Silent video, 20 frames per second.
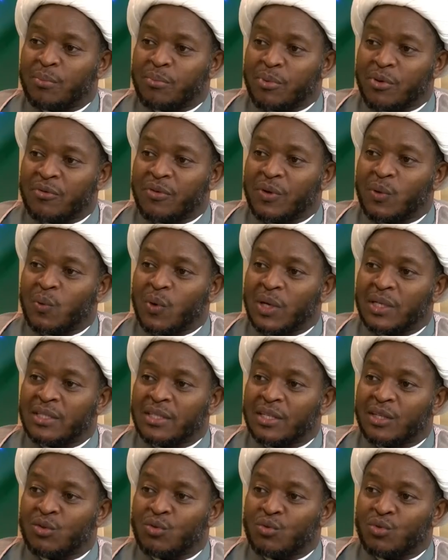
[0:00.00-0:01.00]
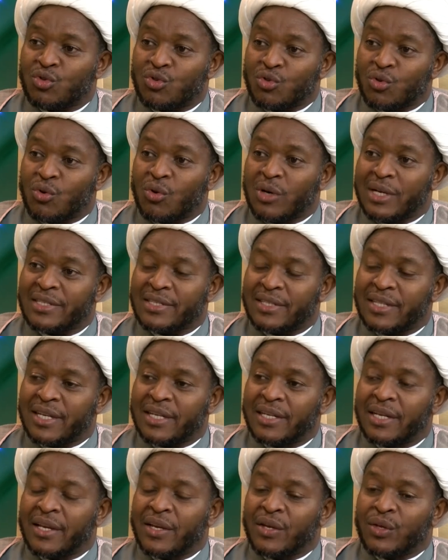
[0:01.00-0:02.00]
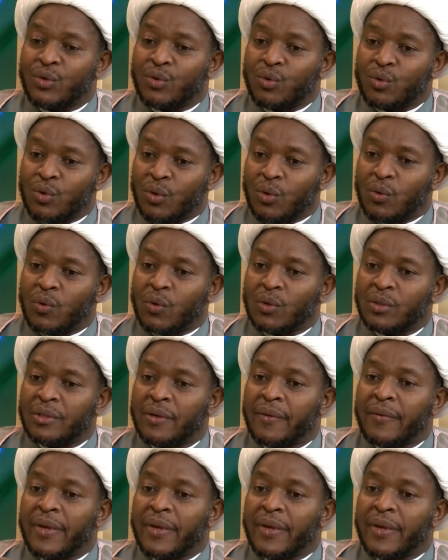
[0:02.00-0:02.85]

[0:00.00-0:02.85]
Prophet wanted to show us that, you know what,